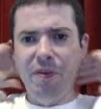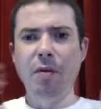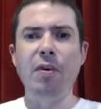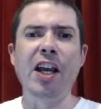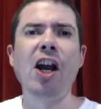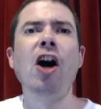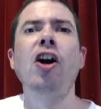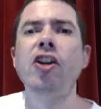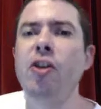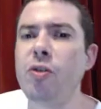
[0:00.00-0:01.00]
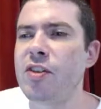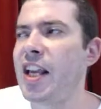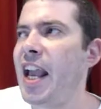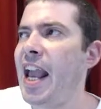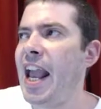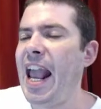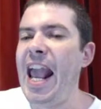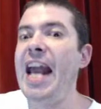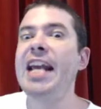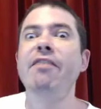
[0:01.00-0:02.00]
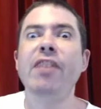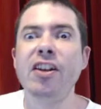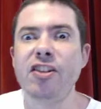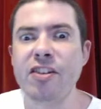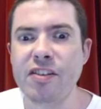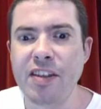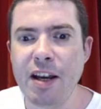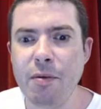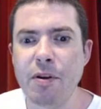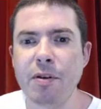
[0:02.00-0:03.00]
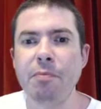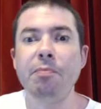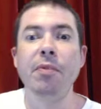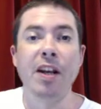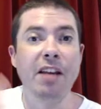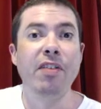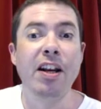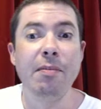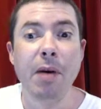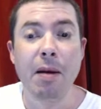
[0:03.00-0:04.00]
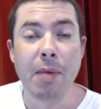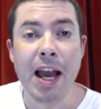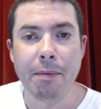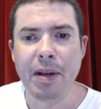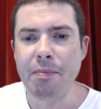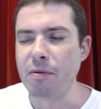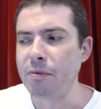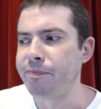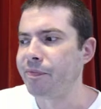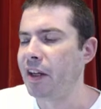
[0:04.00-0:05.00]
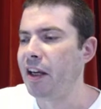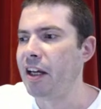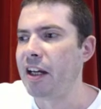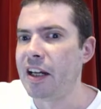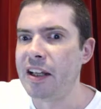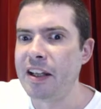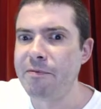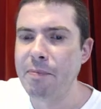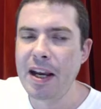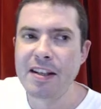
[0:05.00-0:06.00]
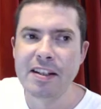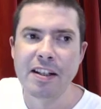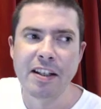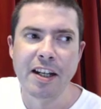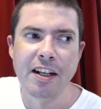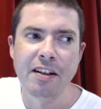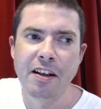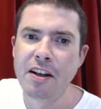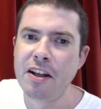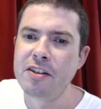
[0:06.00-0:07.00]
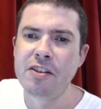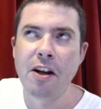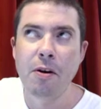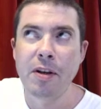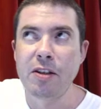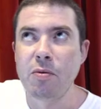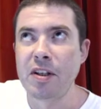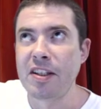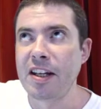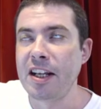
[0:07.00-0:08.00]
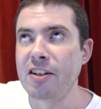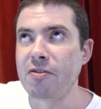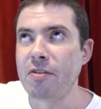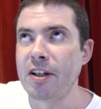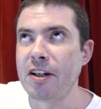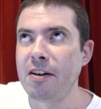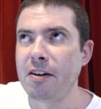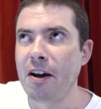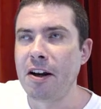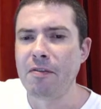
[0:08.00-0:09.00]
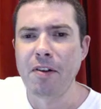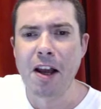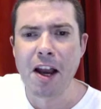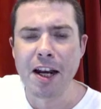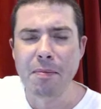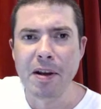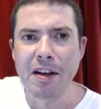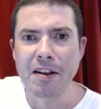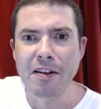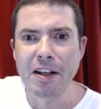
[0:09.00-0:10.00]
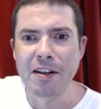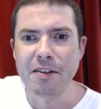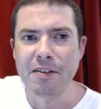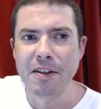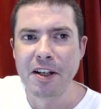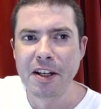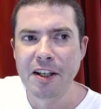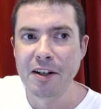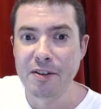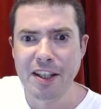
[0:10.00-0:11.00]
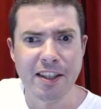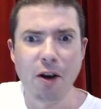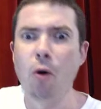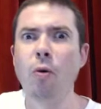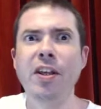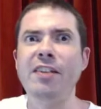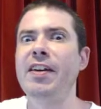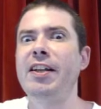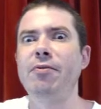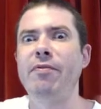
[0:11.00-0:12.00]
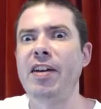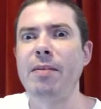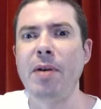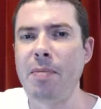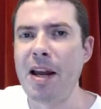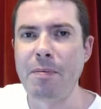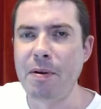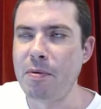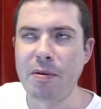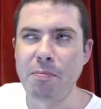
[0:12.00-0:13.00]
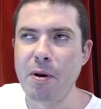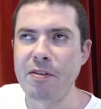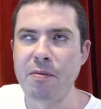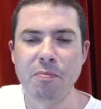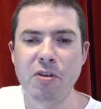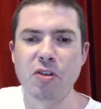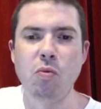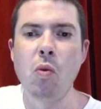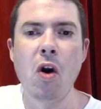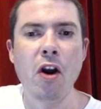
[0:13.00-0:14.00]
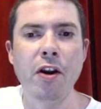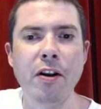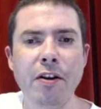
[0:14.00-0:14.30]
where they can't use any inventions that were invented by black people. And they've basically totally twisted history and kind of lied a bit and said that all these things were invented by black people and most of them just weren't.